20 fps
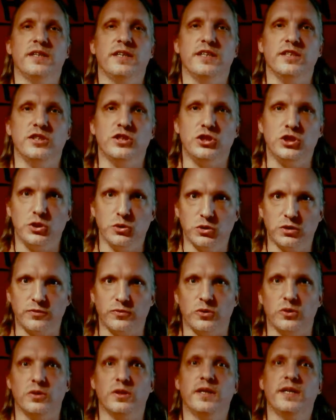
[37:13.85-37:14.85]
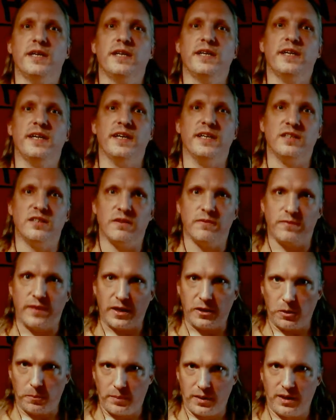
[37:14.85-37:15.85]
is useful in
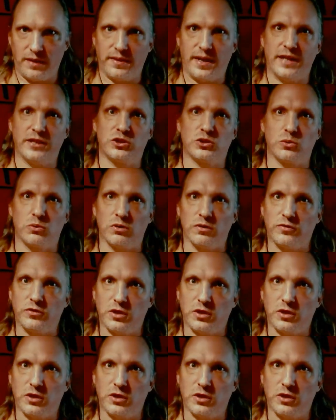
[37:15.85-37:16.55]
developing that sort of